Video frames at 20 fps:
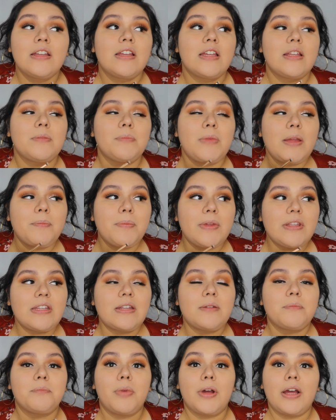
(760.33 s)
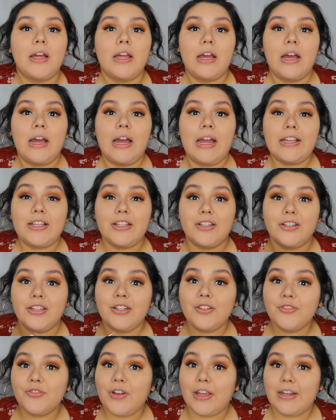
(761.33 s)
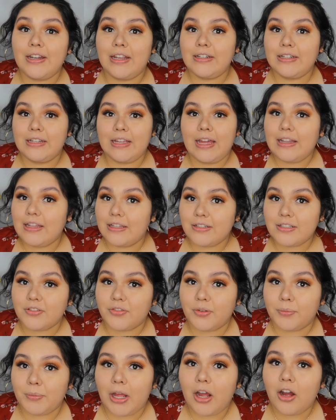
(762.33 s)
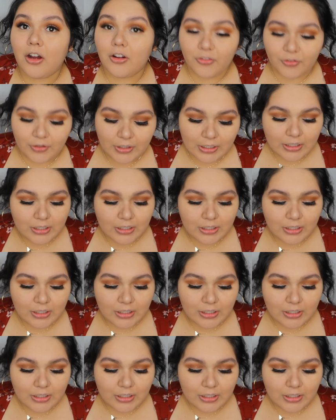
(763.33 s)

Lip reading: in my opinion, but I couldn't find any eyelashes from e.l.f.